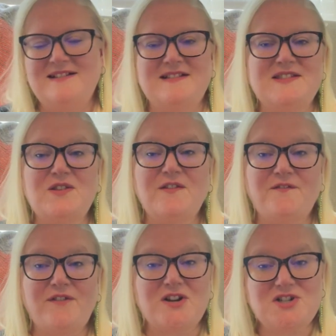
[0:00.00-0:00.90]
So the
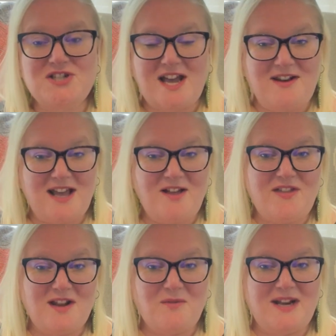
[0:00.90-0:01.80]
first shout out that
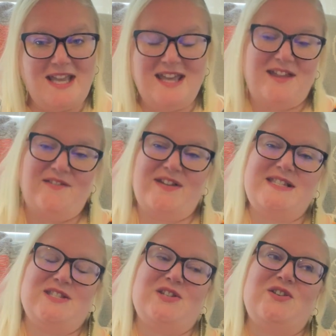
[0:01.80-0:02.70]
I want to give
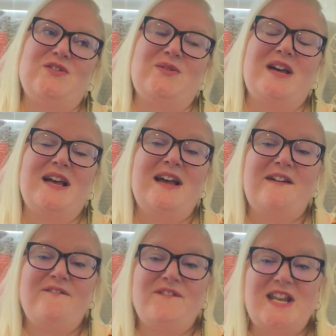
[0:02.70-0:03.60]
is to
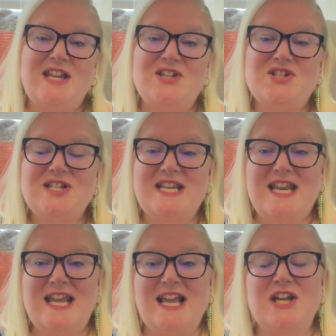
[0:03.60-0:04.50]
Finish
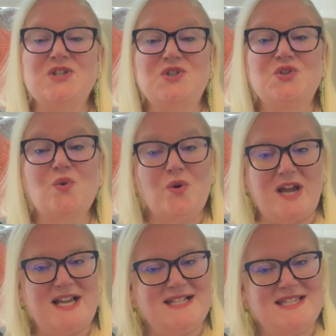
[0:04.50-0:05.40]
Knitting
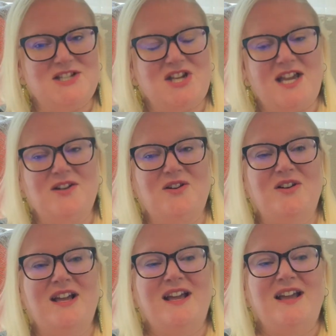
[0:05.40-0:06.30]
Stories, the channel
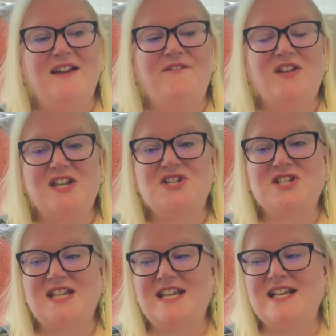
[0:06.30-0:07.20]
Finish Knitting